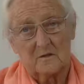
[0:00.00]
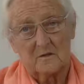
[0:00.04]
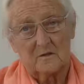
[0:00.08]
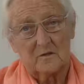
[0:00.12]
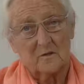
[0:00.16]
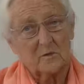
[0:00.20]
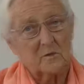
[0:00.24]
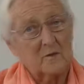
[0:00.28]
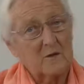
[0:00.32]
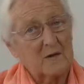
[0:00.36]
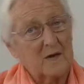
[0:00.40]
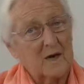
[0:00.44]

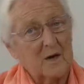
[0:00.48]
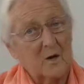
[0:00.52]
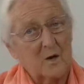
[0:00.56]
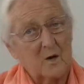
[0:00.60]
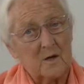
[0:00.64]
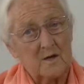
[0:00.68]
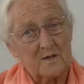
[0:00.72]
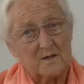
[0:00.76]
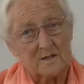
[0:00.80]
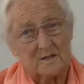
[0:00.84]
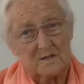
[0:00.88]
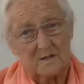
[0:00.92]
to allow
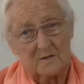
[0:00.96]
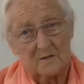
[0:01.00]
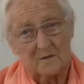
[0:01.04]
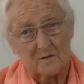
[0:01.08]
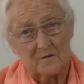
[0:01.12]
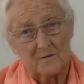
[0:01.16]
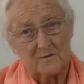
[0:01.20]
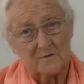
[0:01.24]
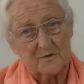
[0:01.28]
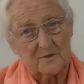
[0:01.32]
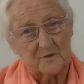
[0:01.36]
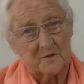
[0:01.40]

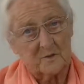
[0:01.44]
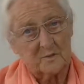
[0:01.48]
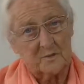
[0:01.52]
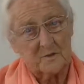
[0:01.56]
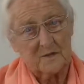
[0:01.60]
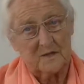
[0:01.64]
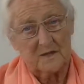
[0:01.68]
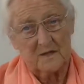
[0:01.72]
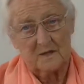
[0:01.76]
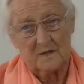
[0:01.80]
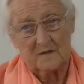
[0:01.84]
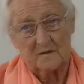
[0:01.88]
ourselves to
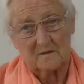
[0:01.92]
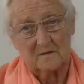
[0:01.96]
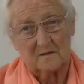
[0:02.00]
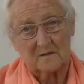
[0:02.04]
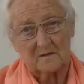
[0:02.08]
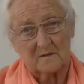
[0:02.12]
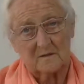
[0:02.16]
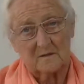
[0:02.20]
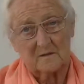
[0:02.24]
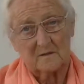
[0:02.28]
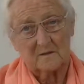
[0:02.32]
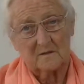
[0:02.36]
be
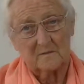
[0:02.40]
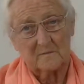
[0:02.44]
healed,